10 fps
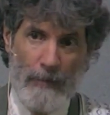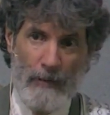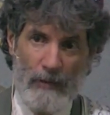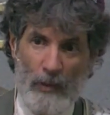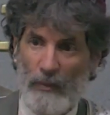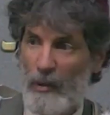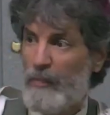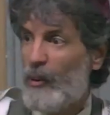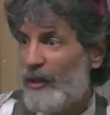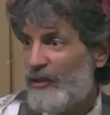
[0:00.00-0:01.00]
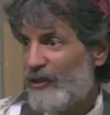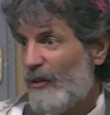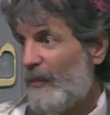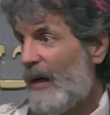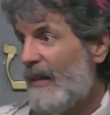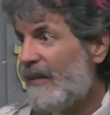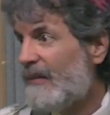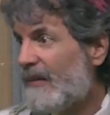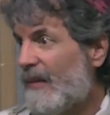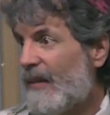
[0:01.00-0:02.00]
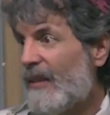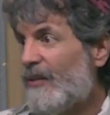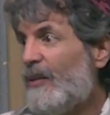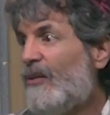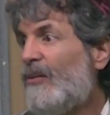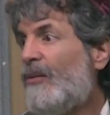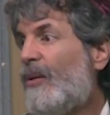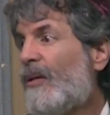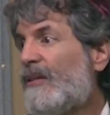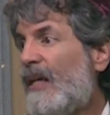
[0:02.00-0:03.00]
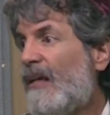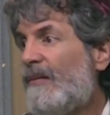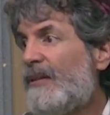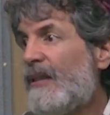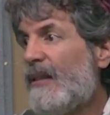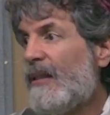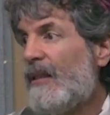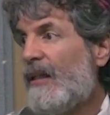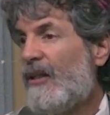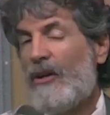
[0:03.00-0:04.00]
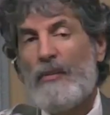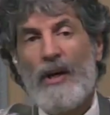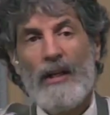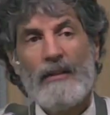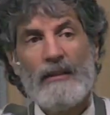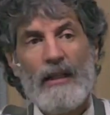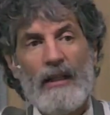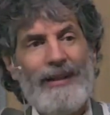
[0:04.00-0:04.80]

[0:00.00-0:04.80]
And the way we poison our bodies and the things we do to ourselves and our minds,